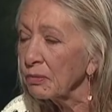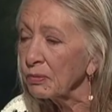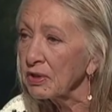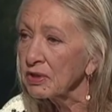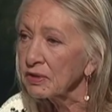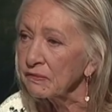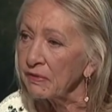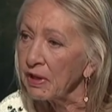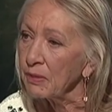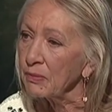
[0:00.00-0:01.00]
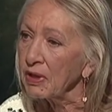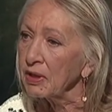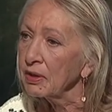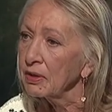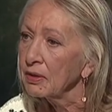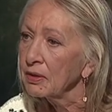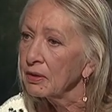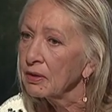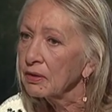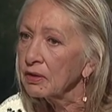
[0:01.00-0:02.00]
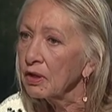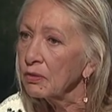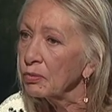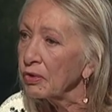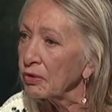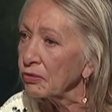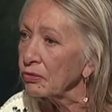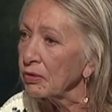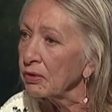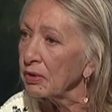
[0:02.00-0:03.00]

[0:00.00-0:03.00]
we as a family can work through